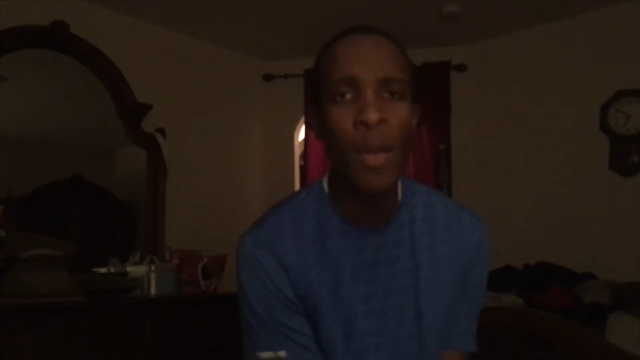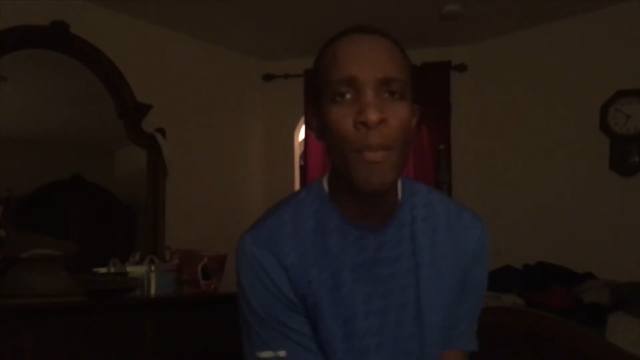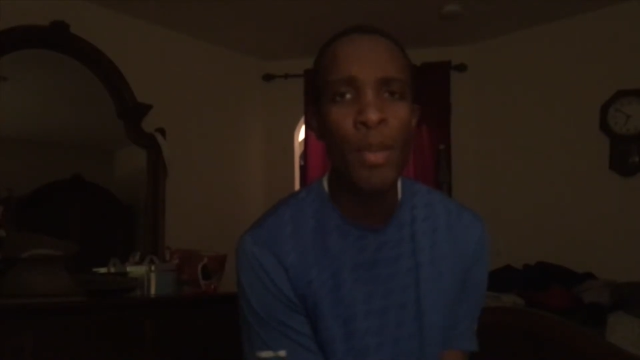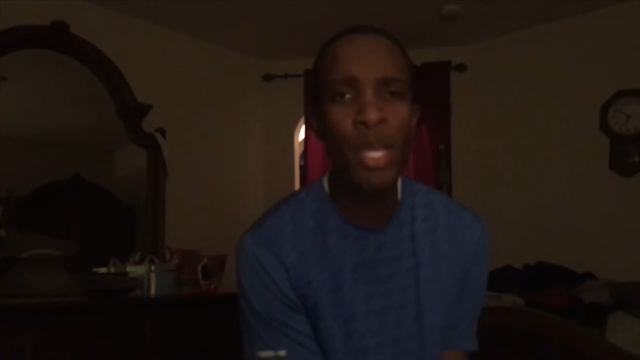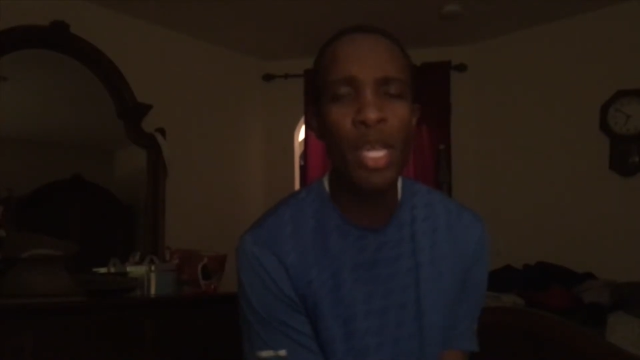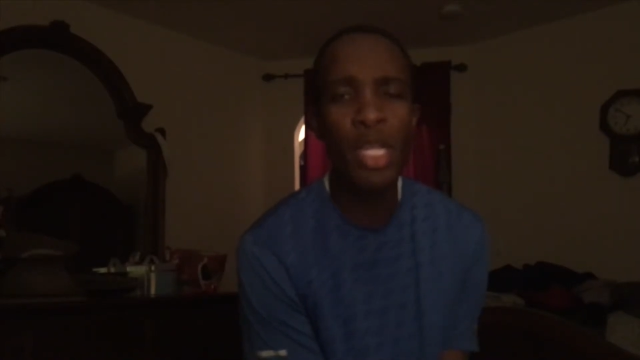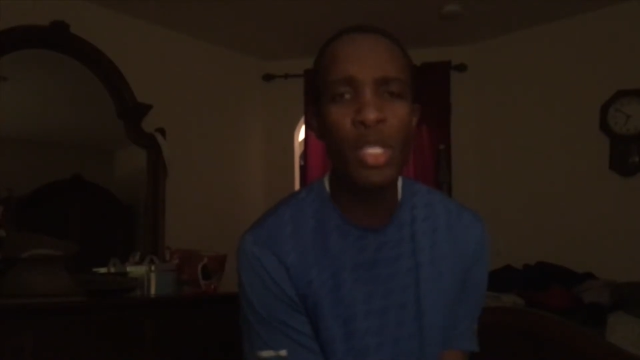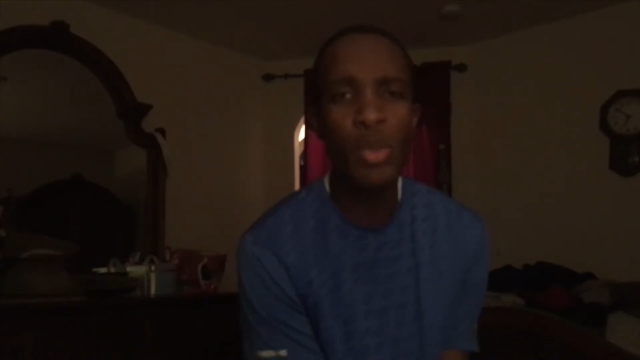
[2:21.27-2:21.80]

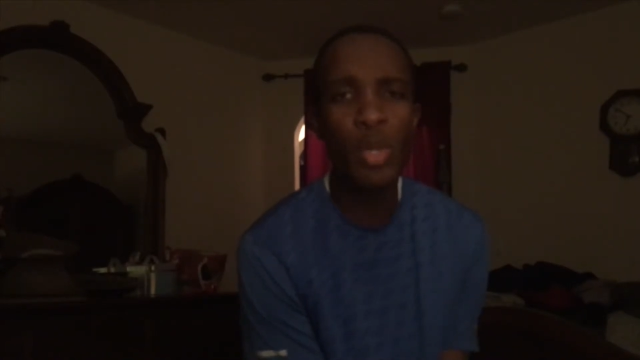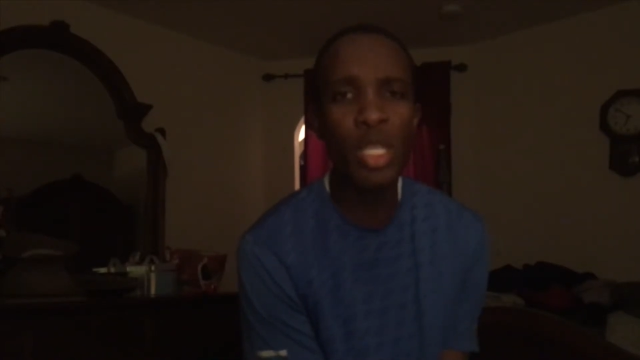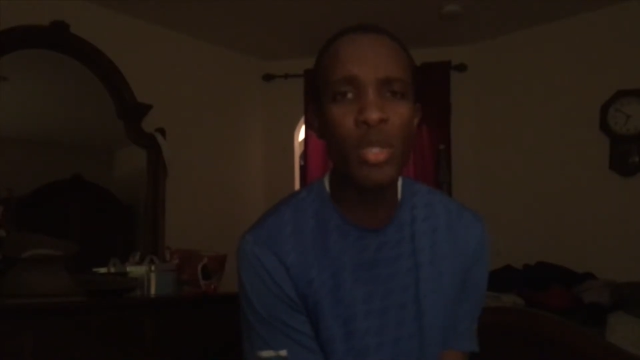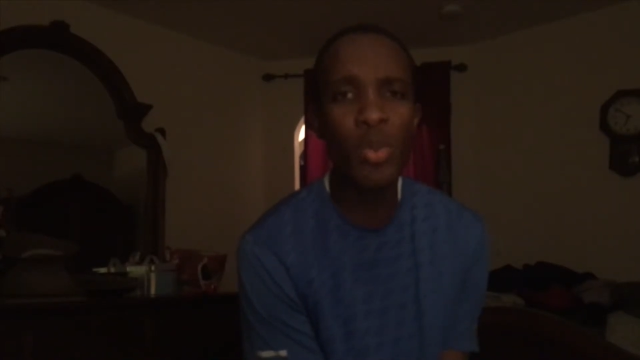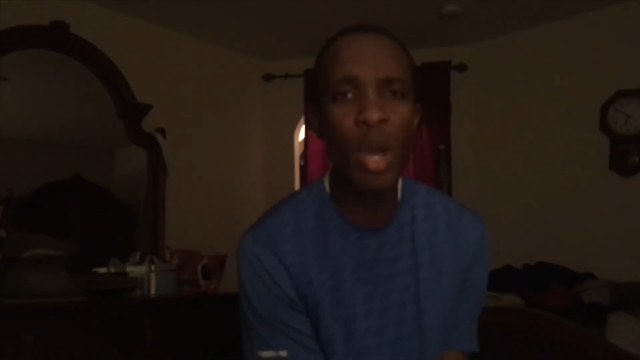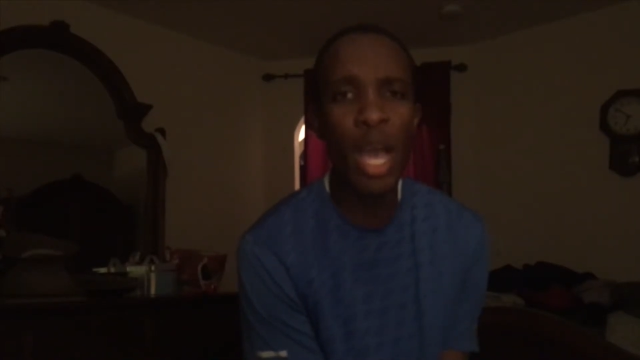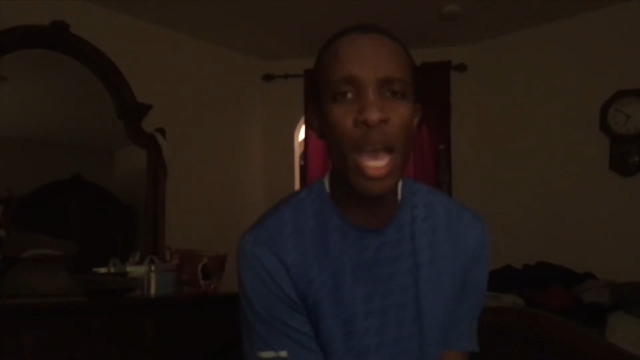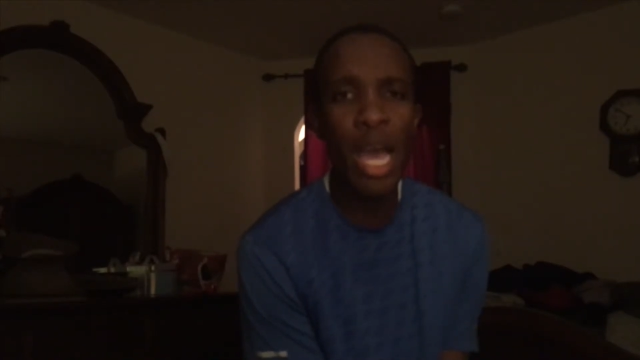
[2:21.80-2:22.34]
Because the
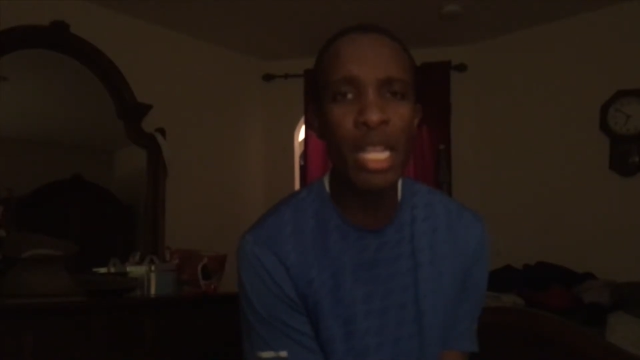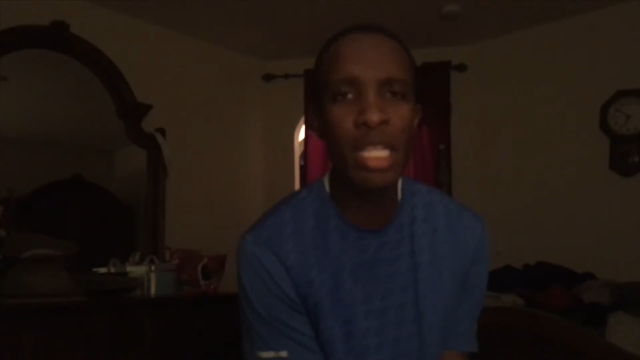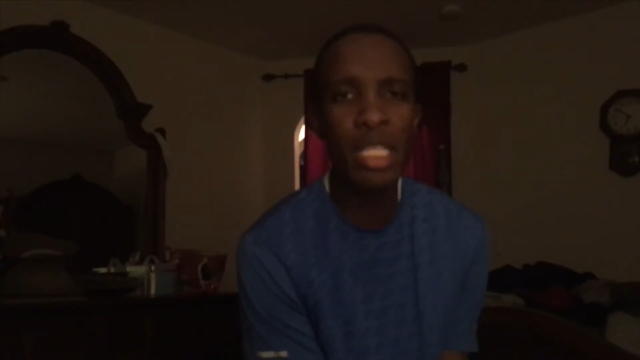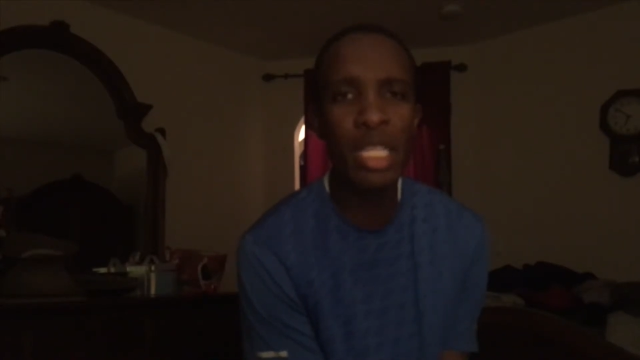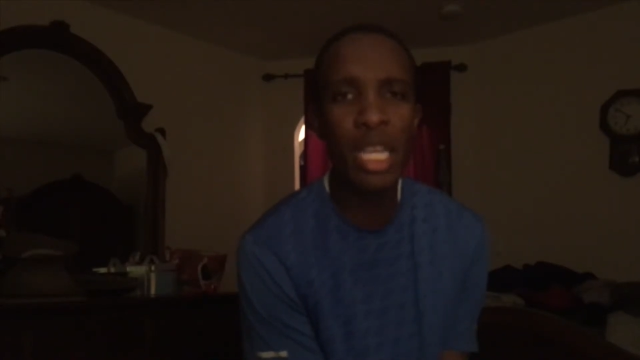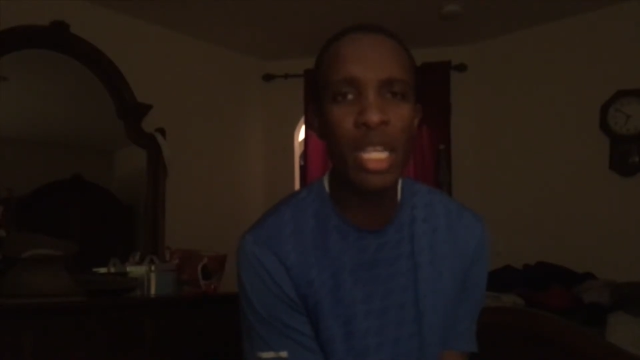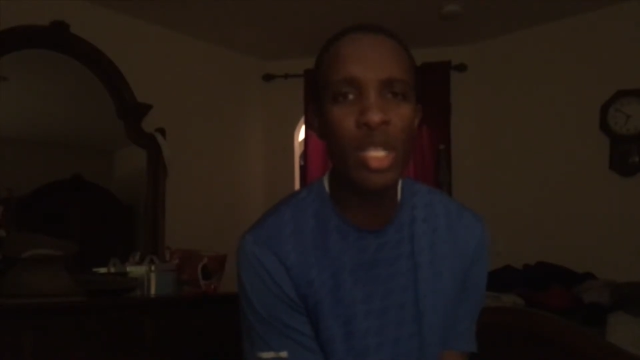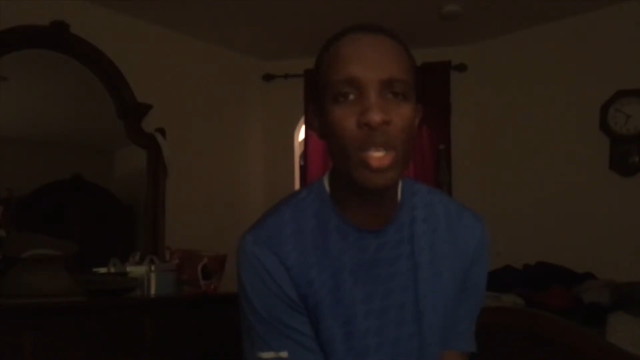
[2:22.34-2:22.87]
reason why I had to
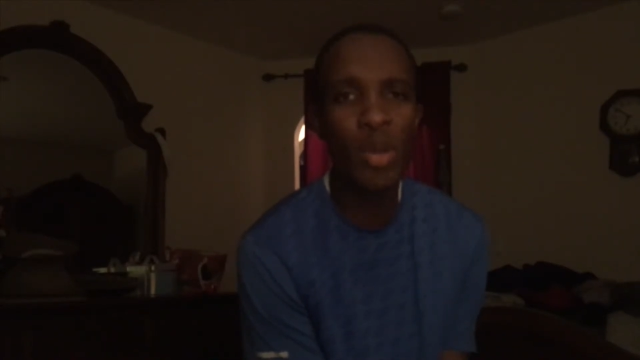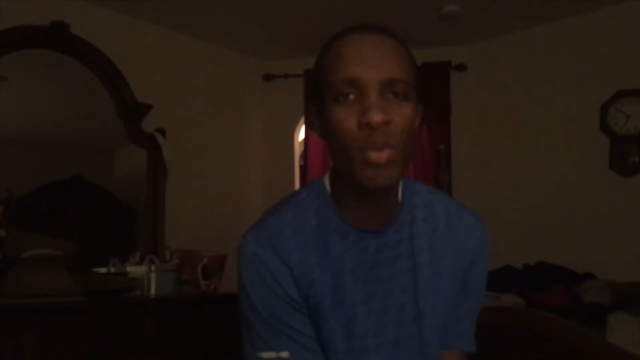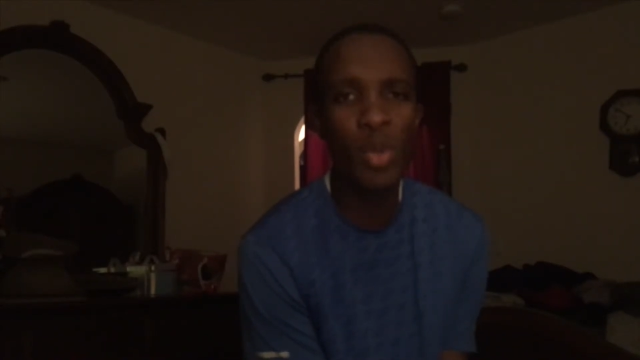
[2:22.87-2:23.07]
stay until